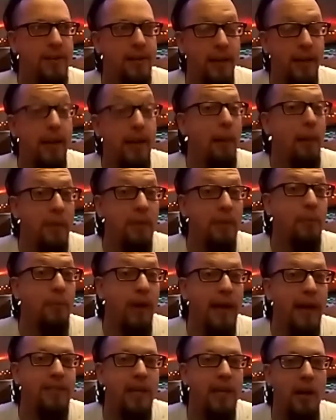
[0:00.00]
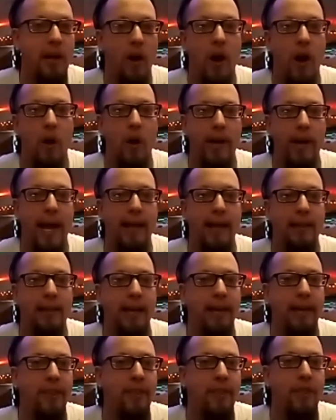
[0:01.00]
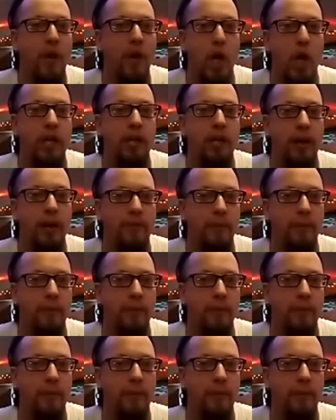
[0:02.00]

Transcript: Like, I mean, when I say all, we had like 30 of them.